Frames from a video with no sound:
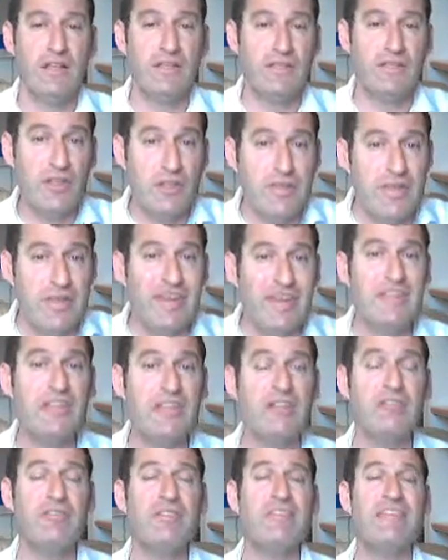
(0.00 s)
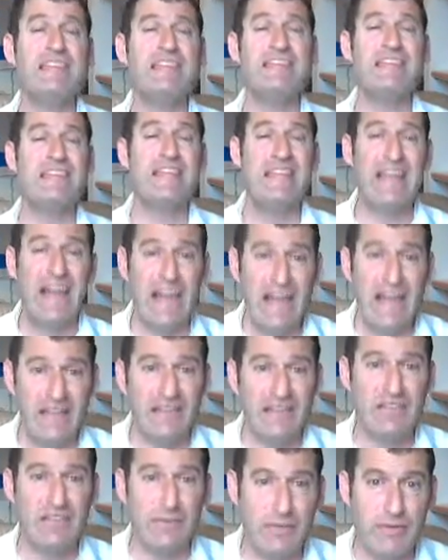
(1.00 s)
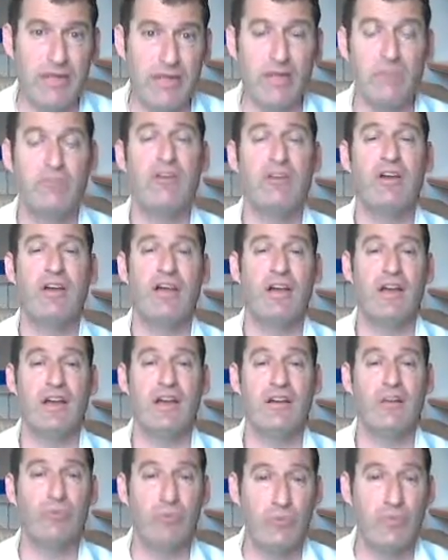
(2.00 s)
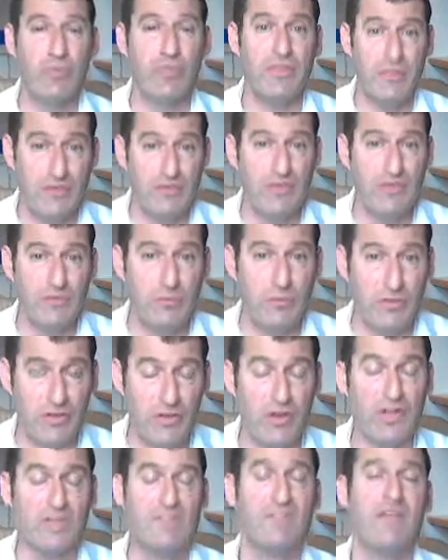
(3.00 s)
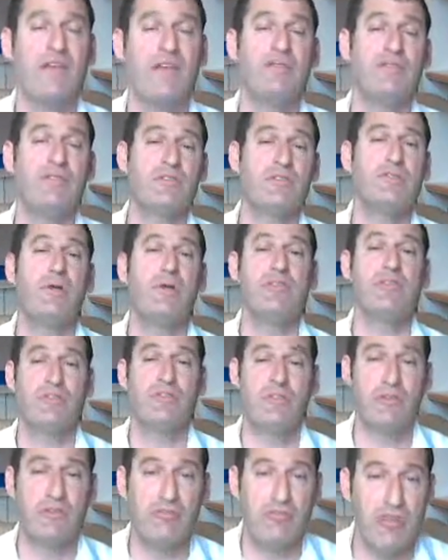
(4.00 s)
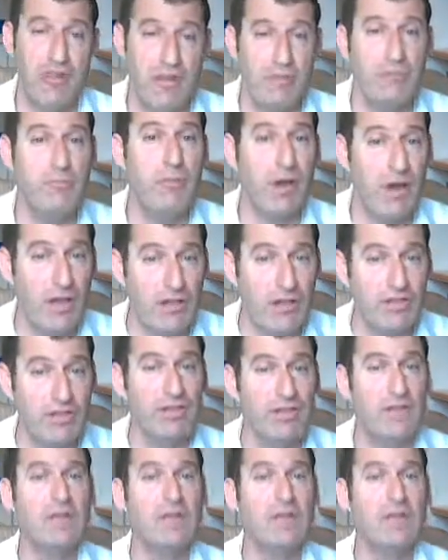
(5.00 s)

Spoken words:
So the minhag generally is not to make a bracha with God's name, just Baruch Shepatrani, but